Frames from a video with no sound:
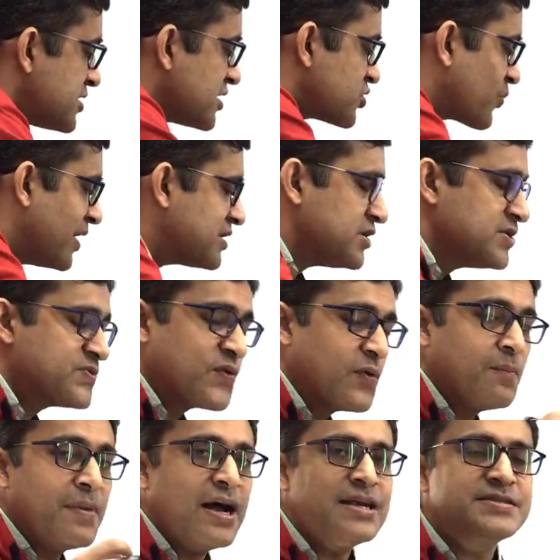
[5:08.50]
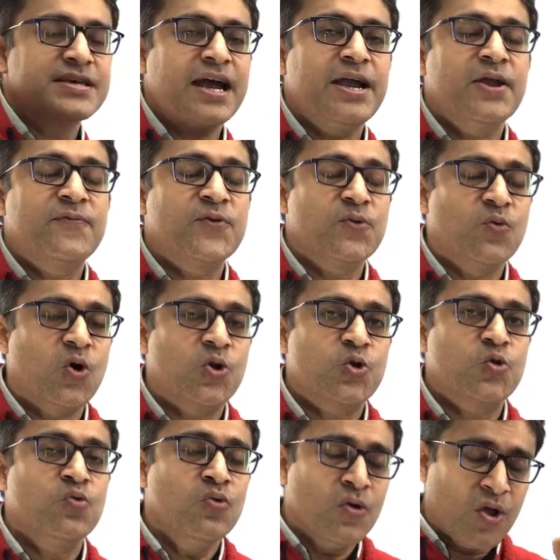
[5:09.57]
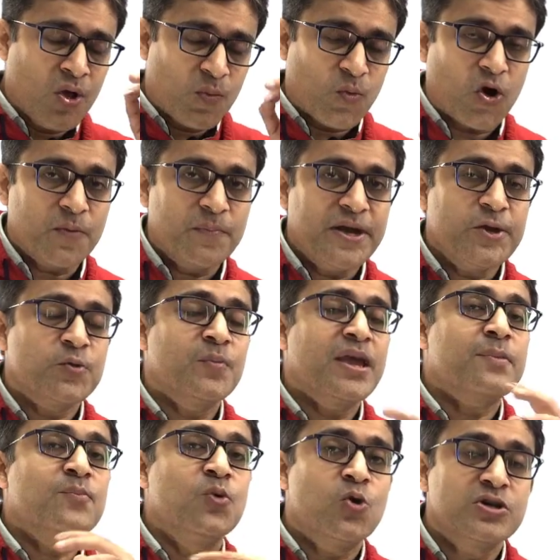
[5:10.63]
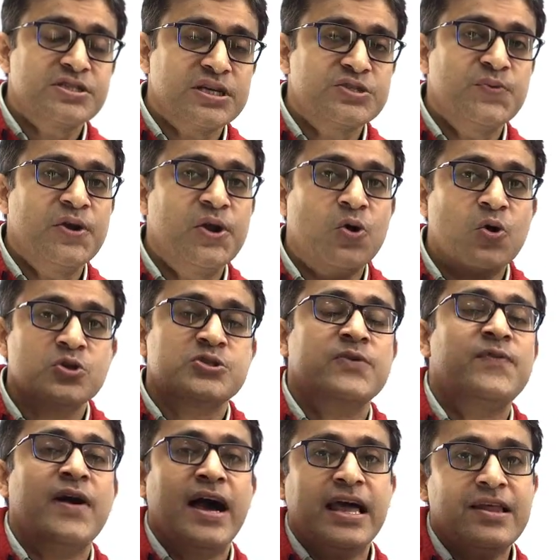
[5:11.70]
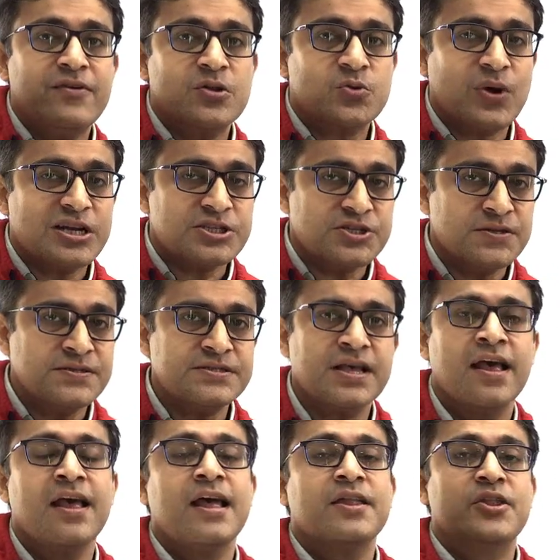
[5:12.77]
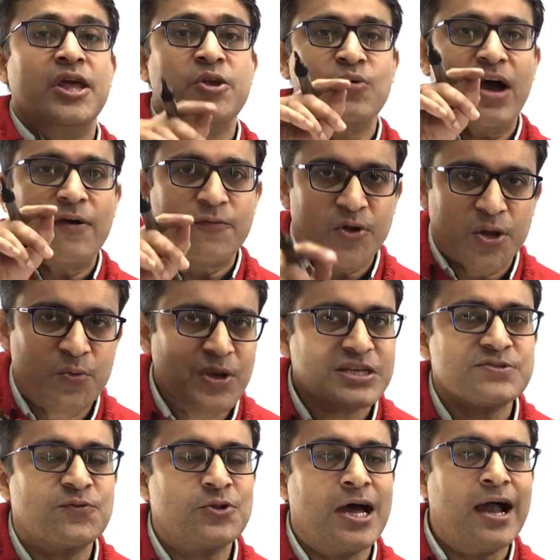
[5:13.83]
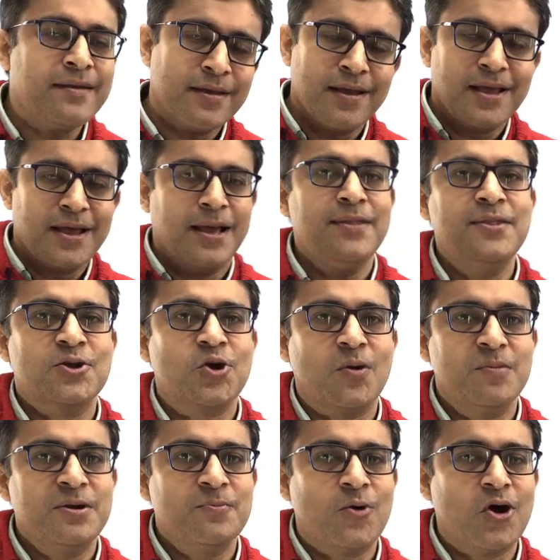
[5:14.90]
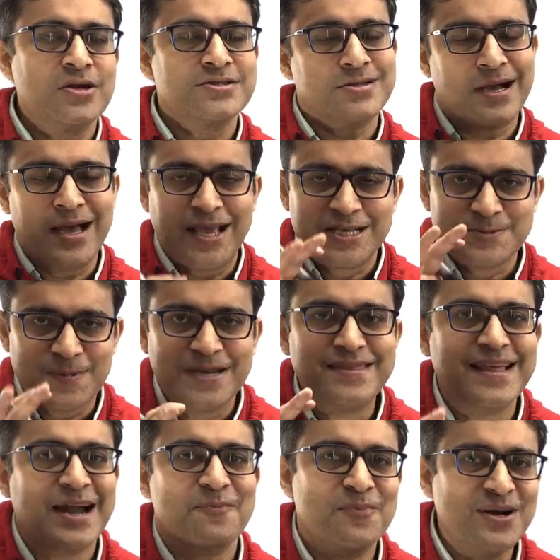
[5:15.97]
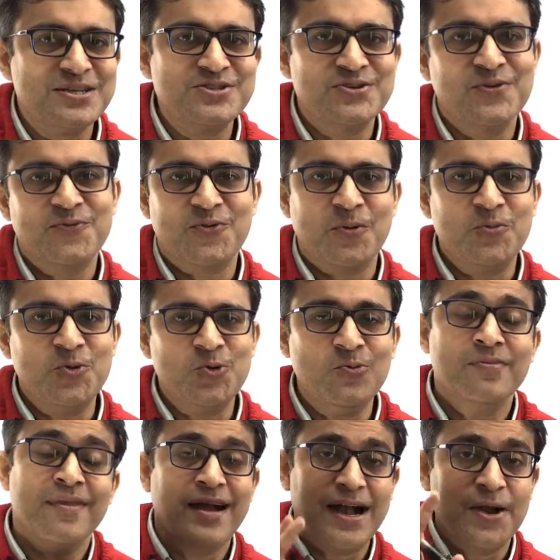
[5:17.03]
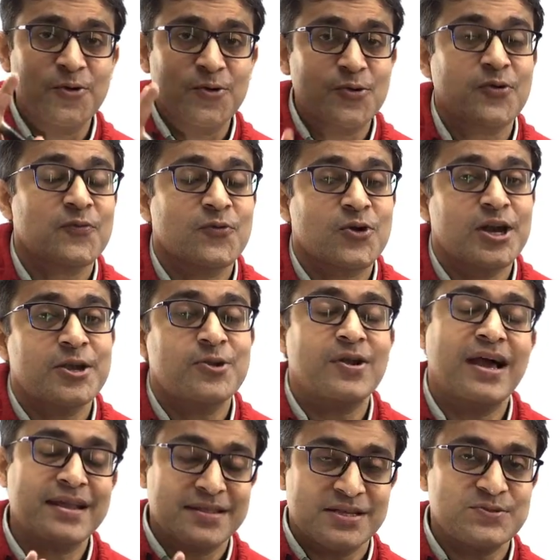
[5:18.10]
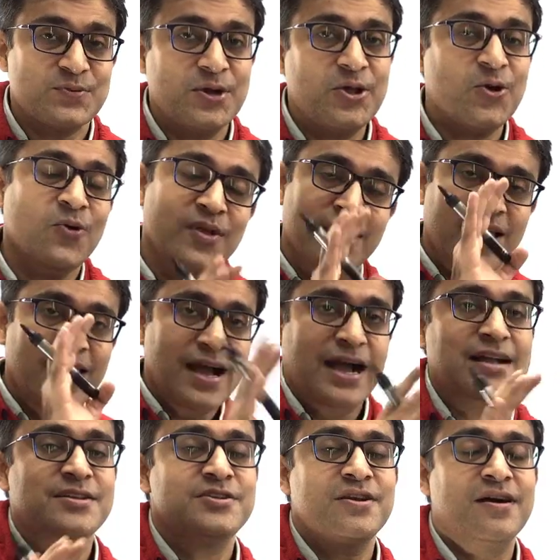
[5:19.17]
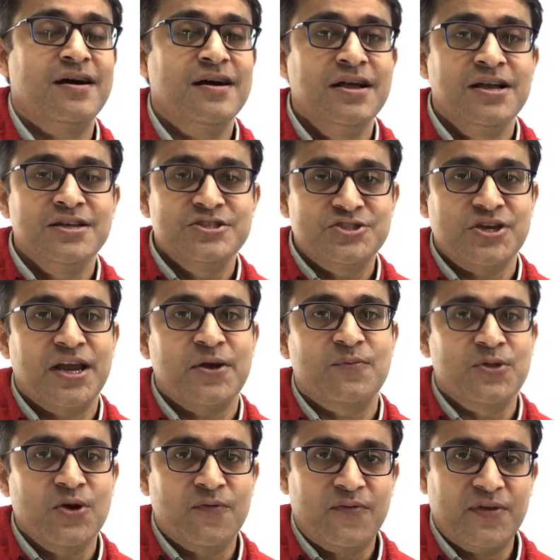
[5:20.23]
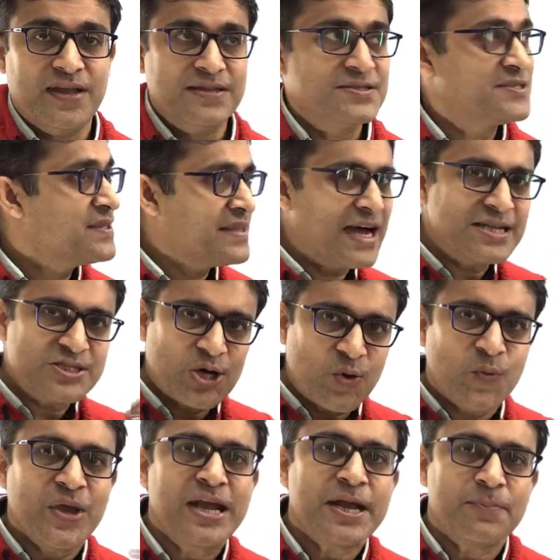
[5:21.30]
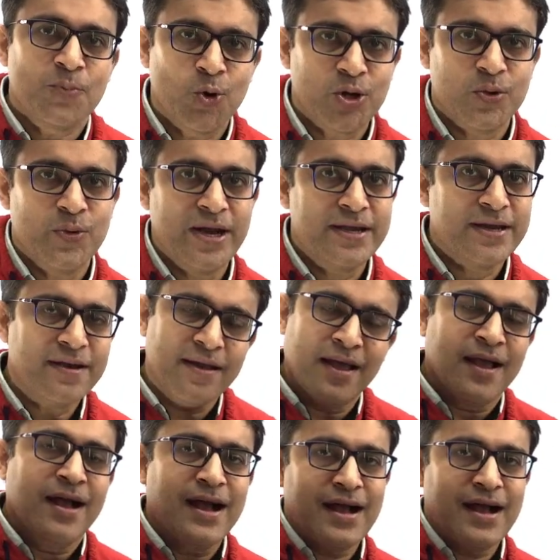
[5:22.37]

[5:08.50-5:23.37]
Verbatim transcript: such questions from my side, if you want to want me to make more such videos of high level questions, then you have to request for that in the comment box. I expect that much from you and do not forget to like this video and uh, share it with your friends. That's how we get motivated.